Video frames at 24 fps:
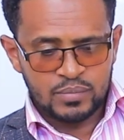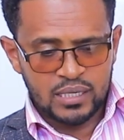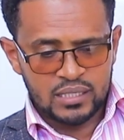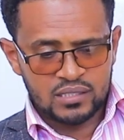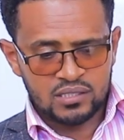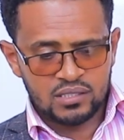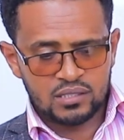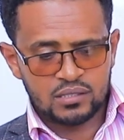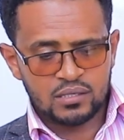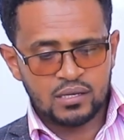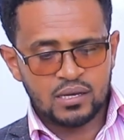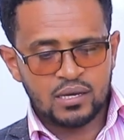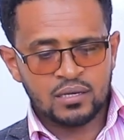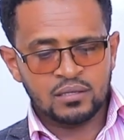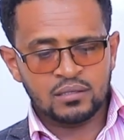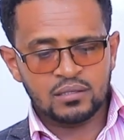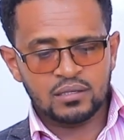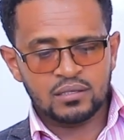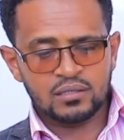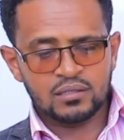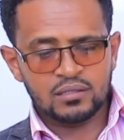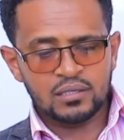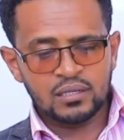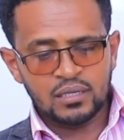but
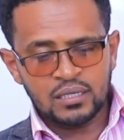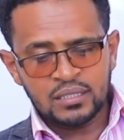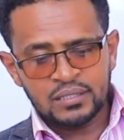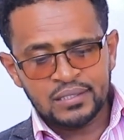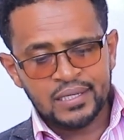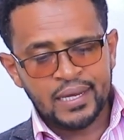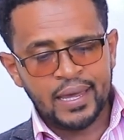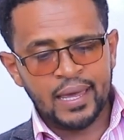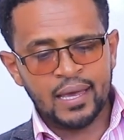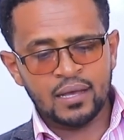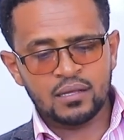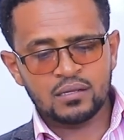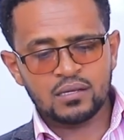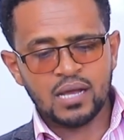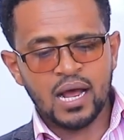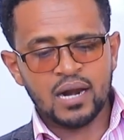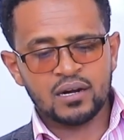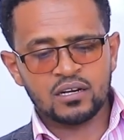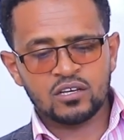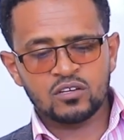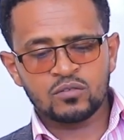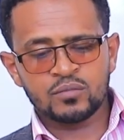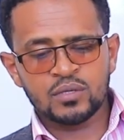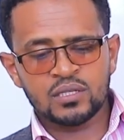indicate
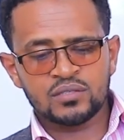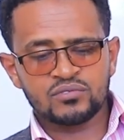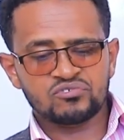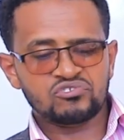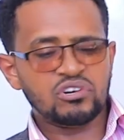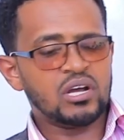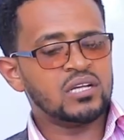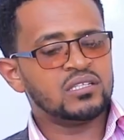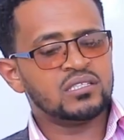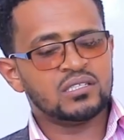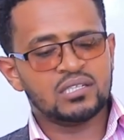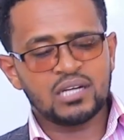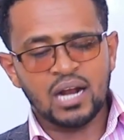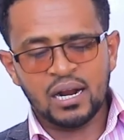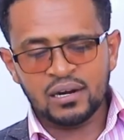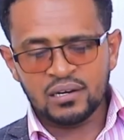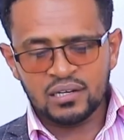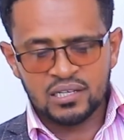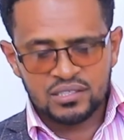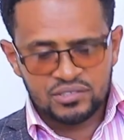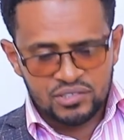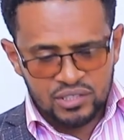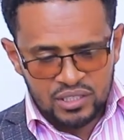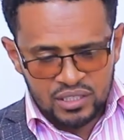argument rather than
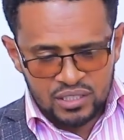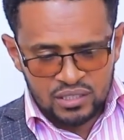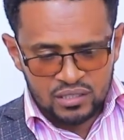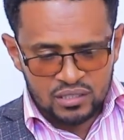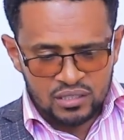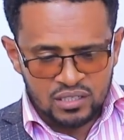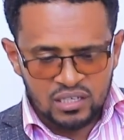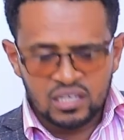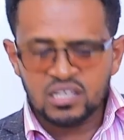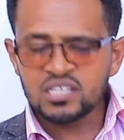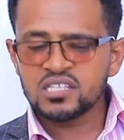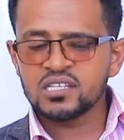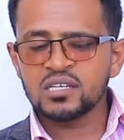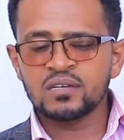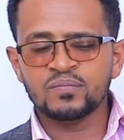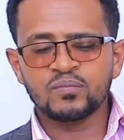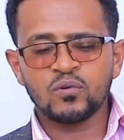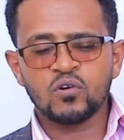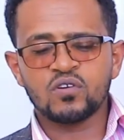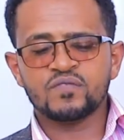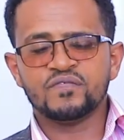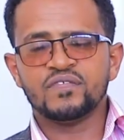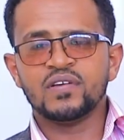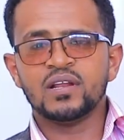listening. Listen
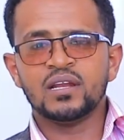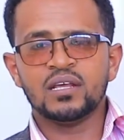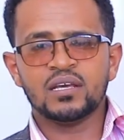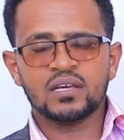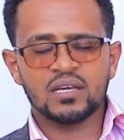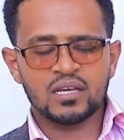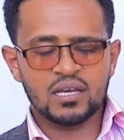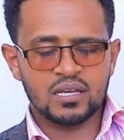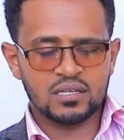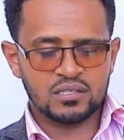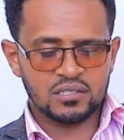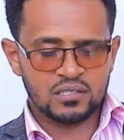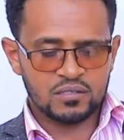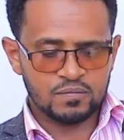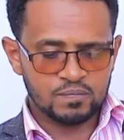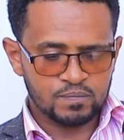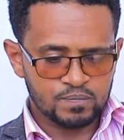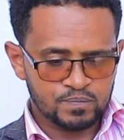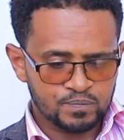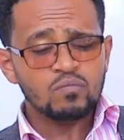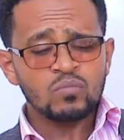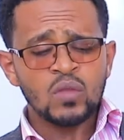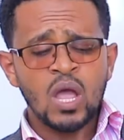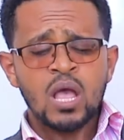for feeling,
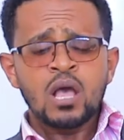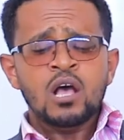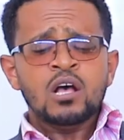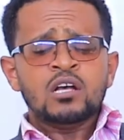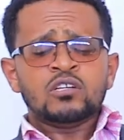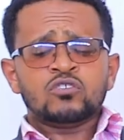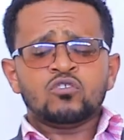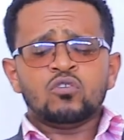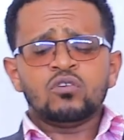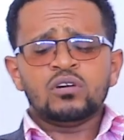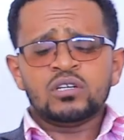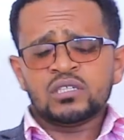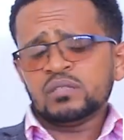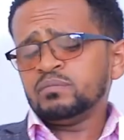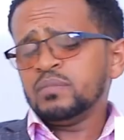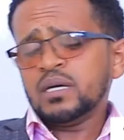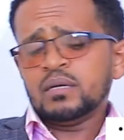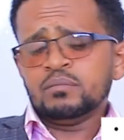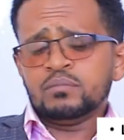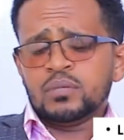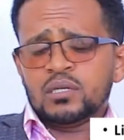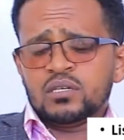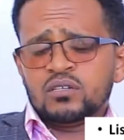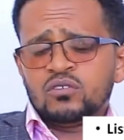yes. So
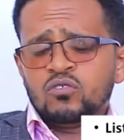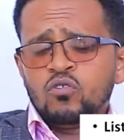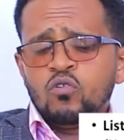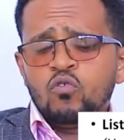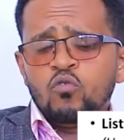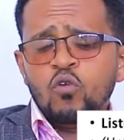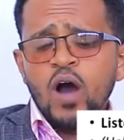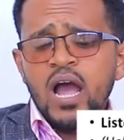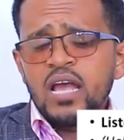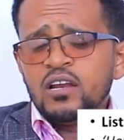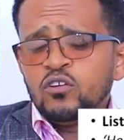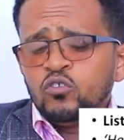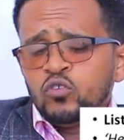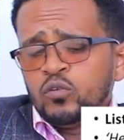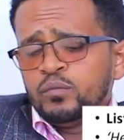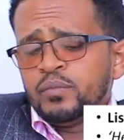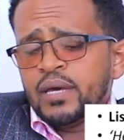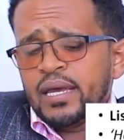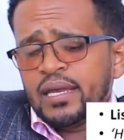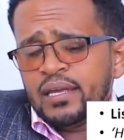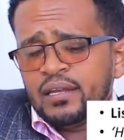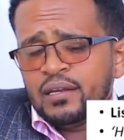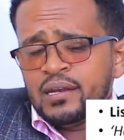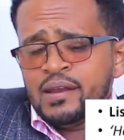remember, while you
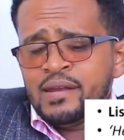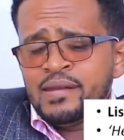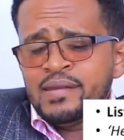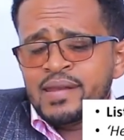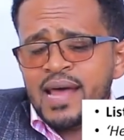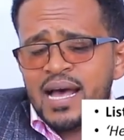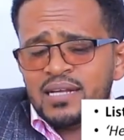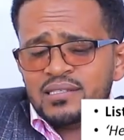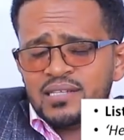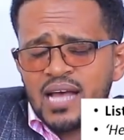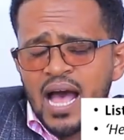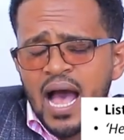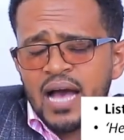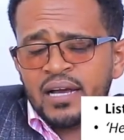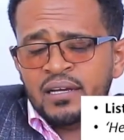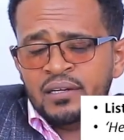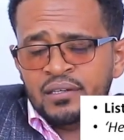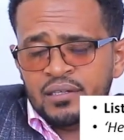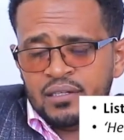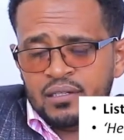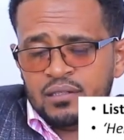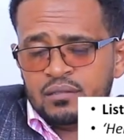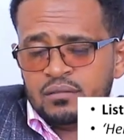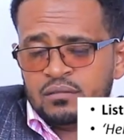may not
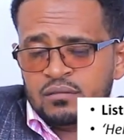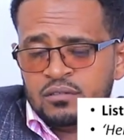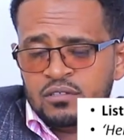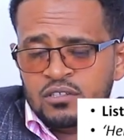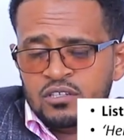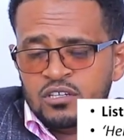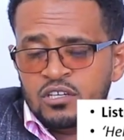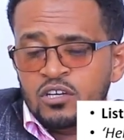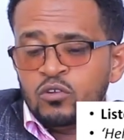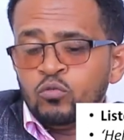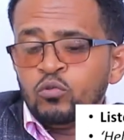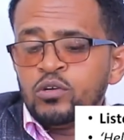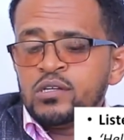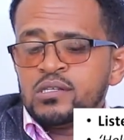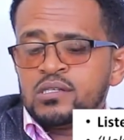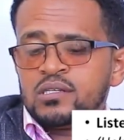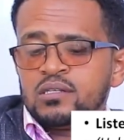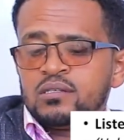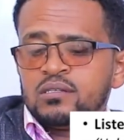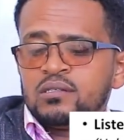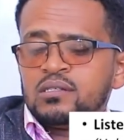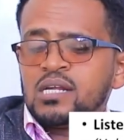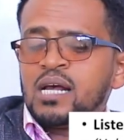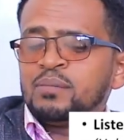agree with
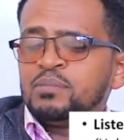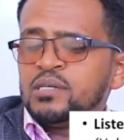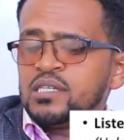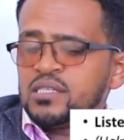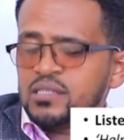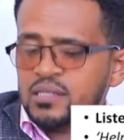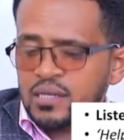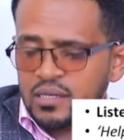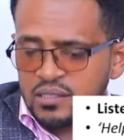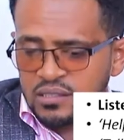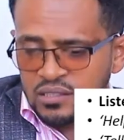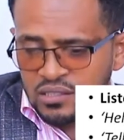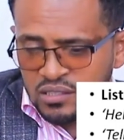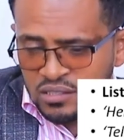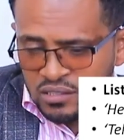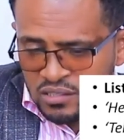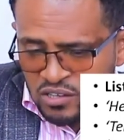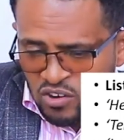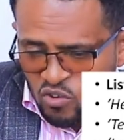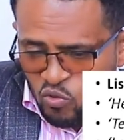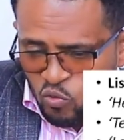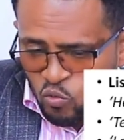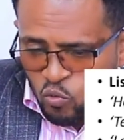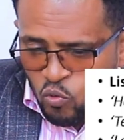
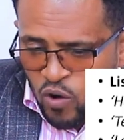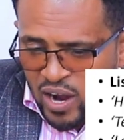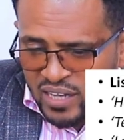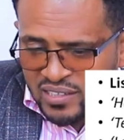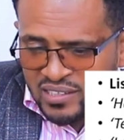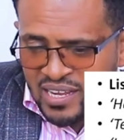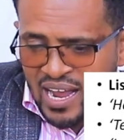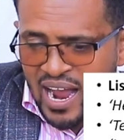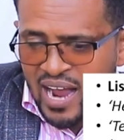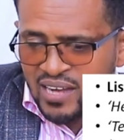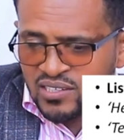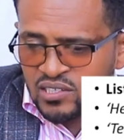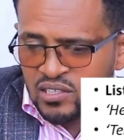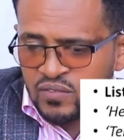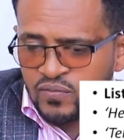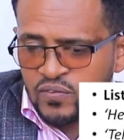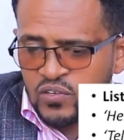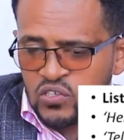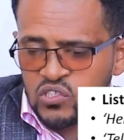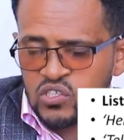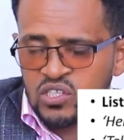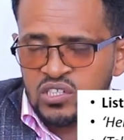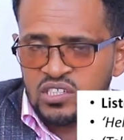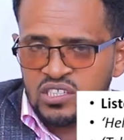substance what the other
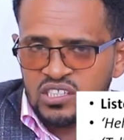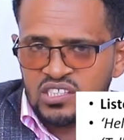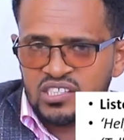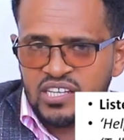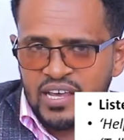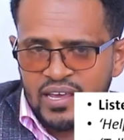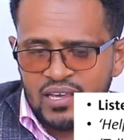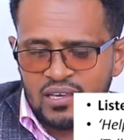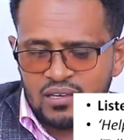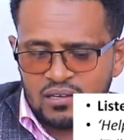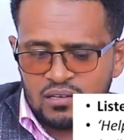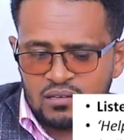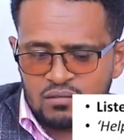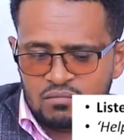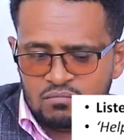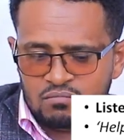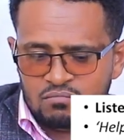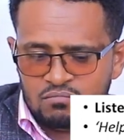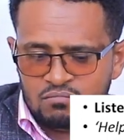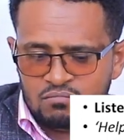person is saying,